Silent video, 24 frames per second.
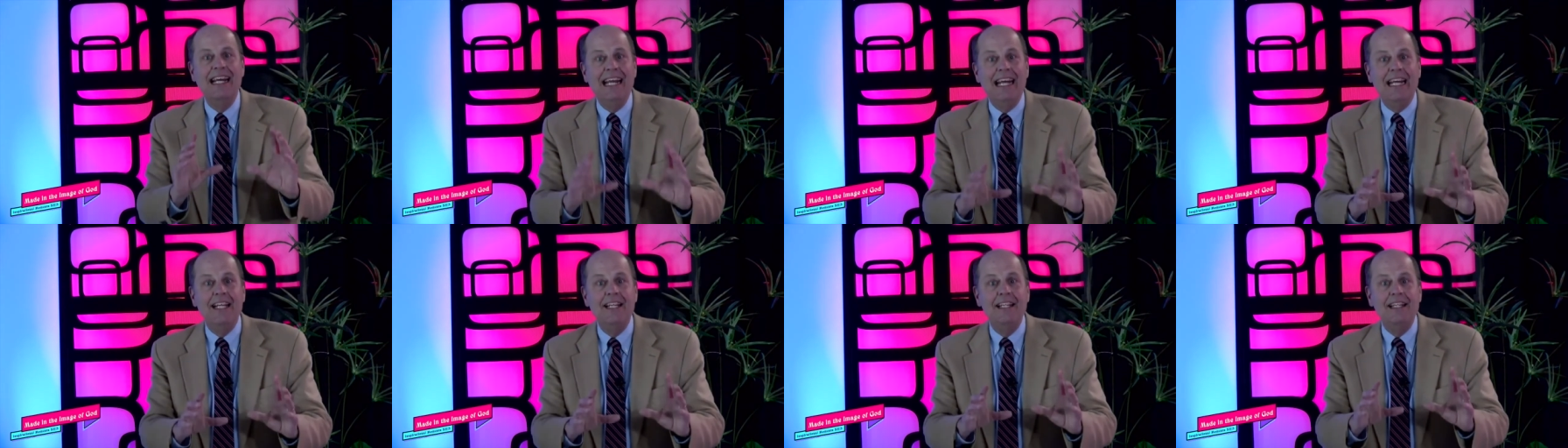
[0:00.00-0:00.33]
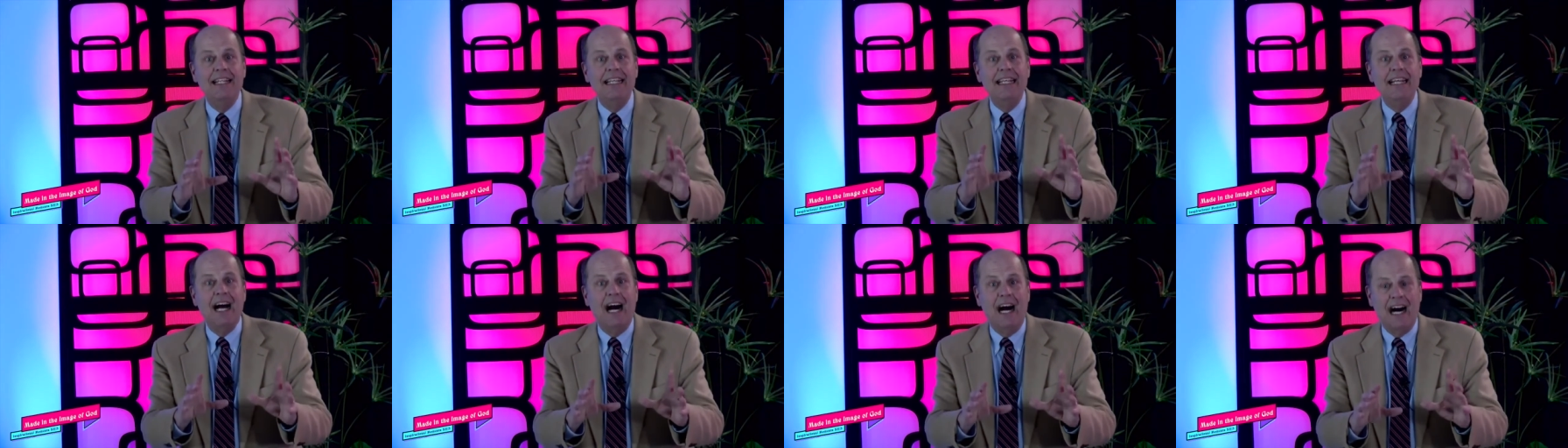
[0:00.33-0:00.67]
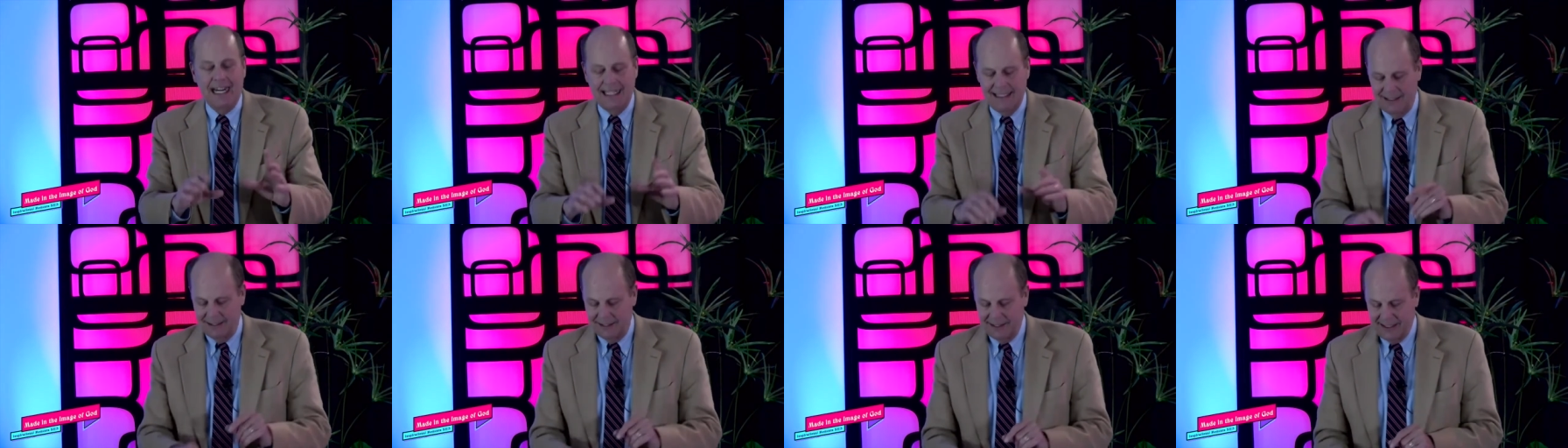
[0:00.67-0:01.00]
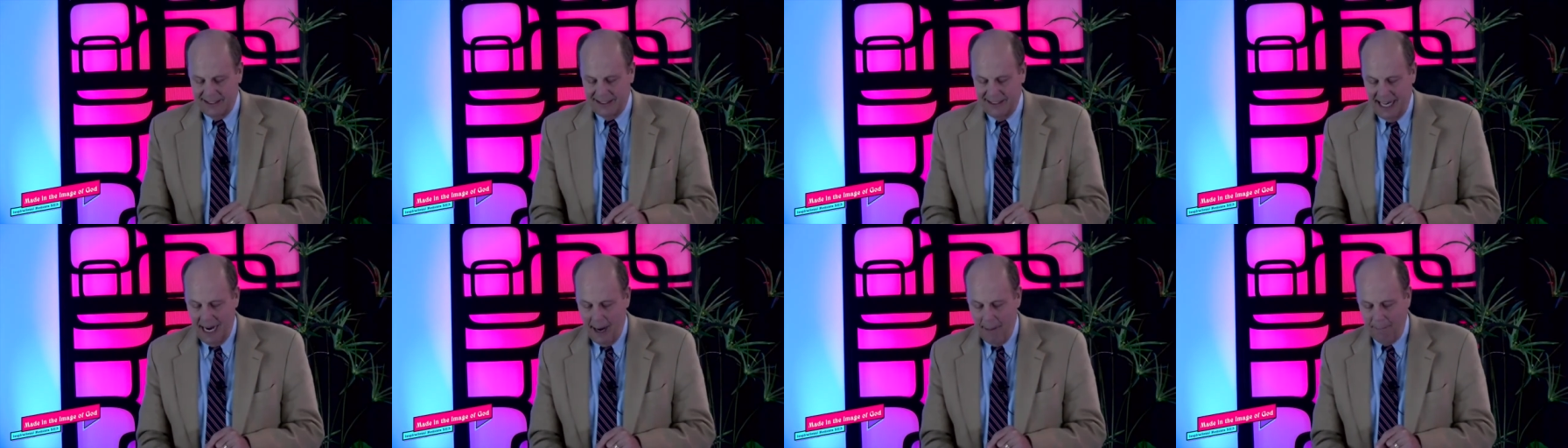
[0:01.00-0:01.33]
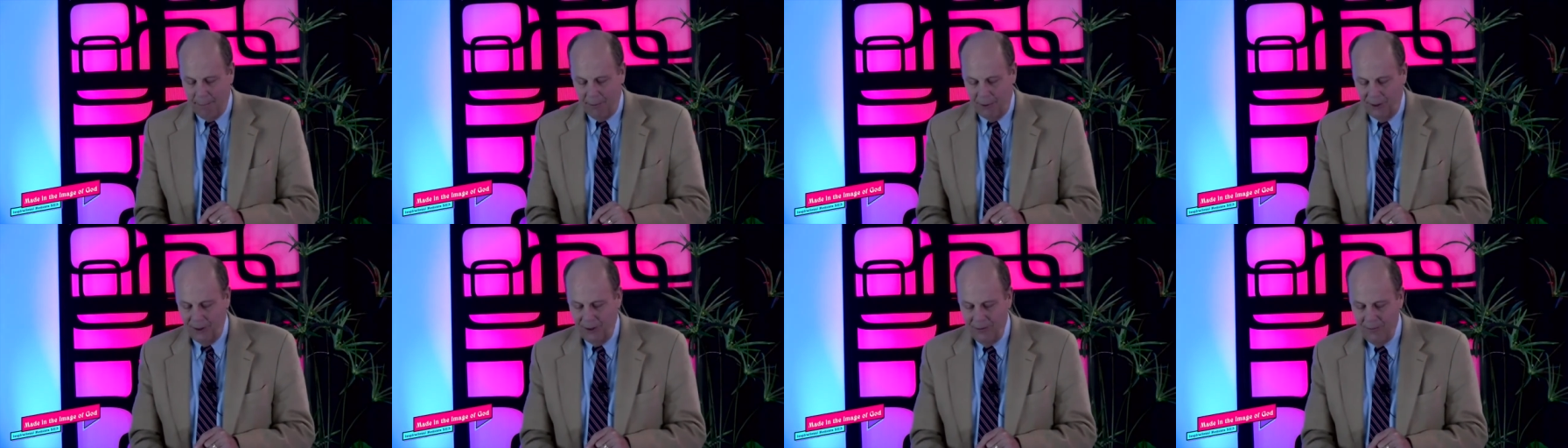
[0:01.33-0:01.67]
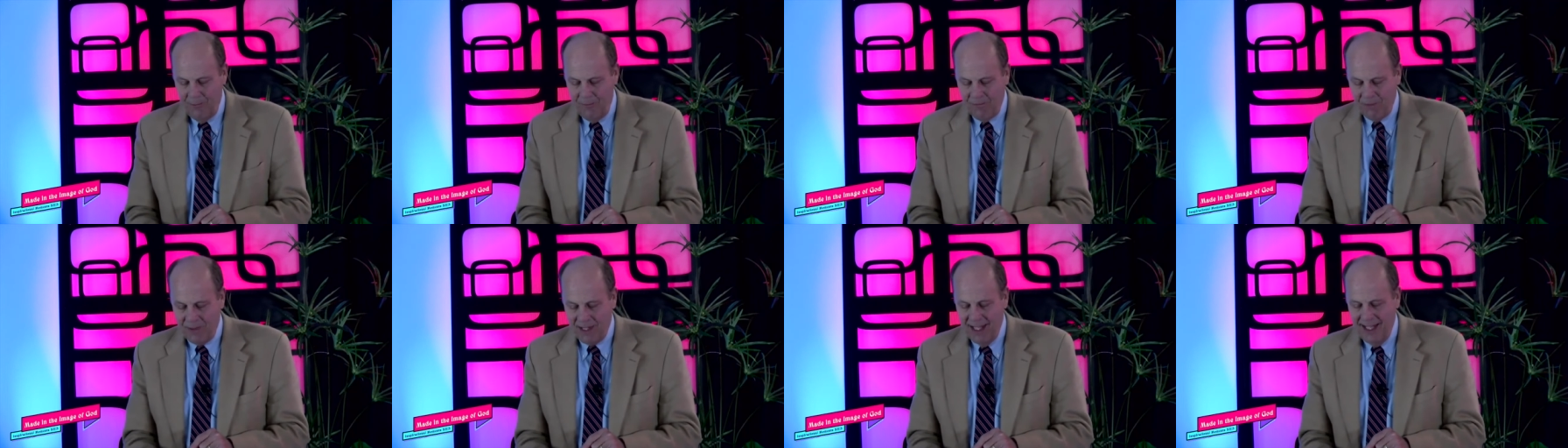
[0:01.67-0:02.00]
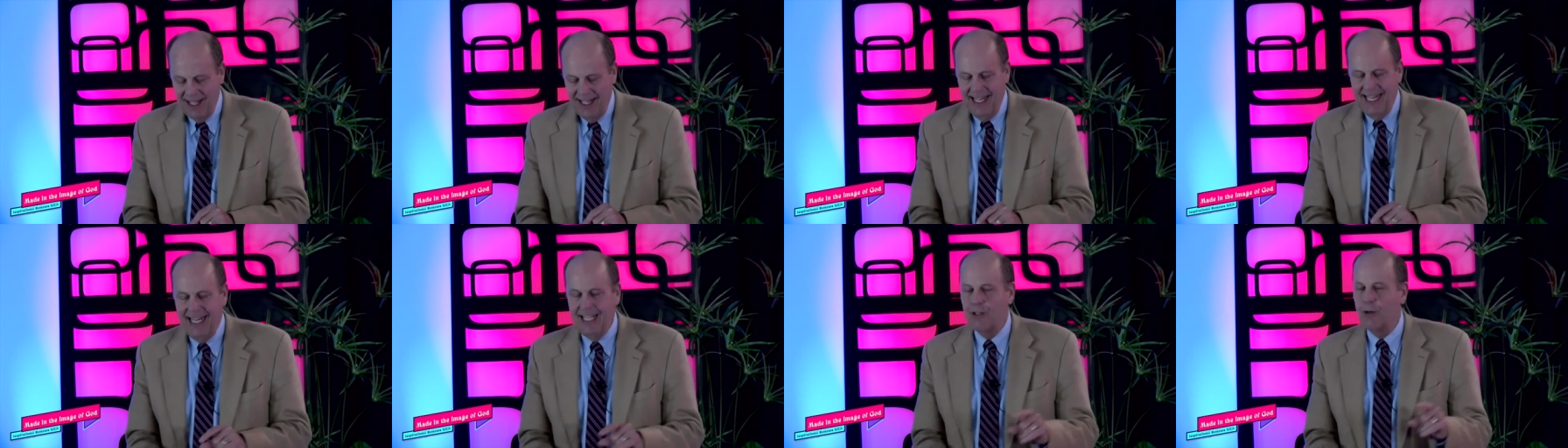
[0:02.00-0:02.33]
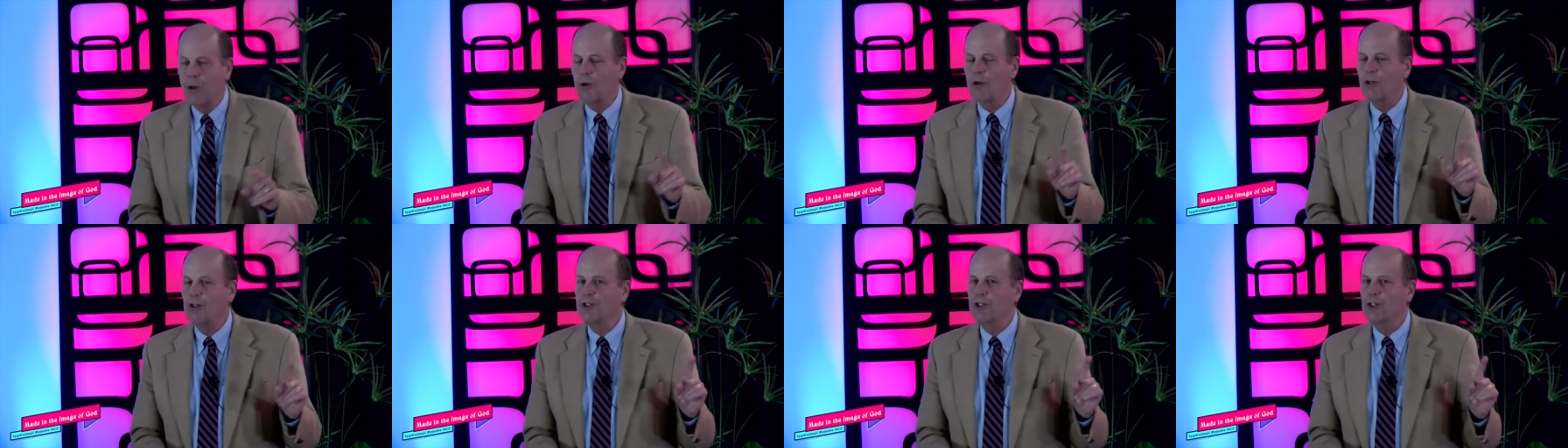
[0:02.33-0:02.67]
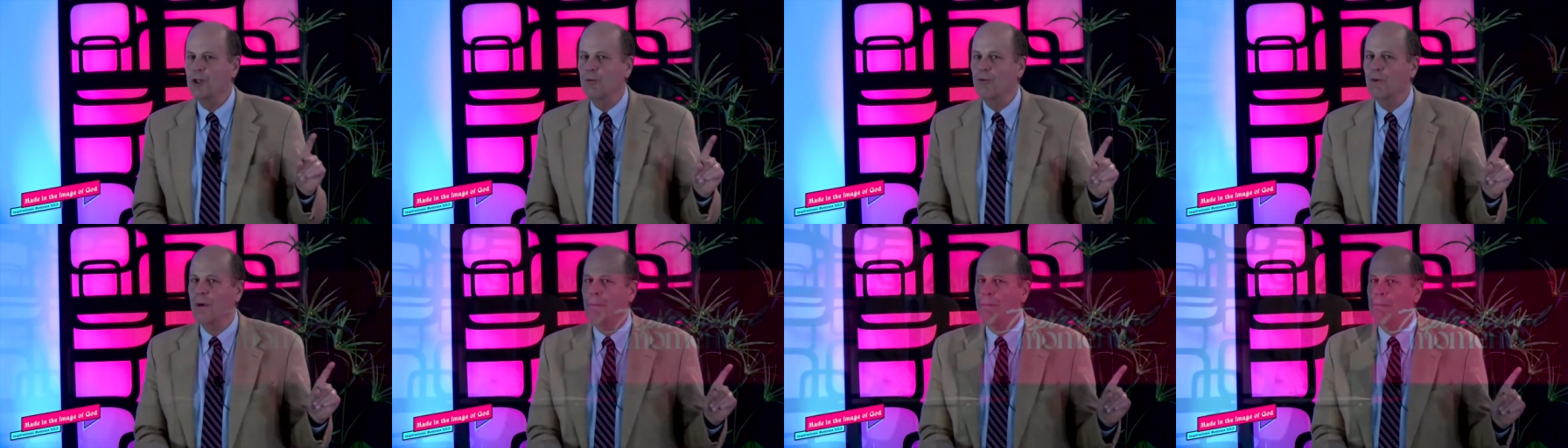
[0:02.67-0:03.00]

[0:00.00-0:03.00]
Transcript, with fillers: in the idol's temple in order to